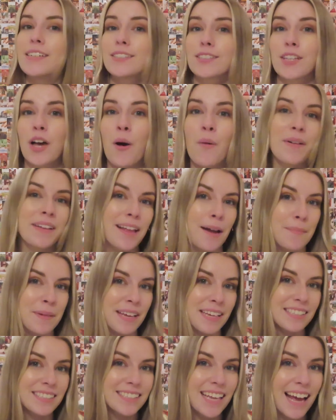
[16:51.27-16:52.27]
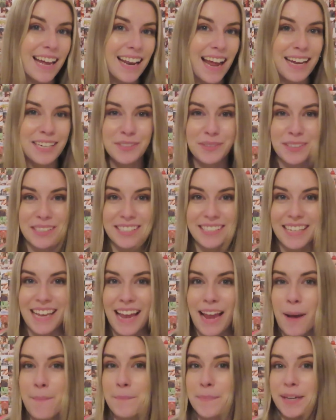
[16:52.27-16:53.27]
So with that being said, I just wanna
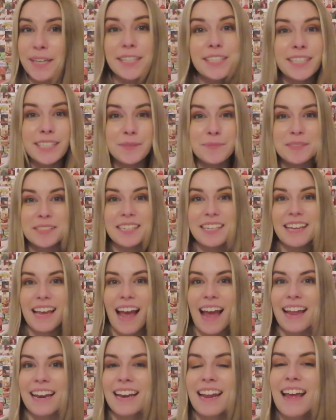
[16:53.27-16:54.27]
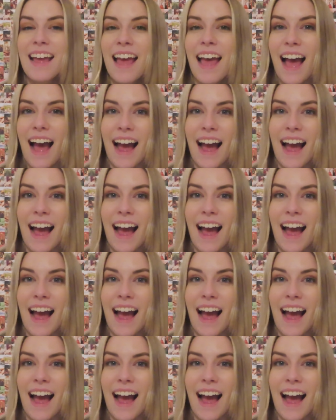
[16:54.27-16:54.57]
say Merry Christmas again.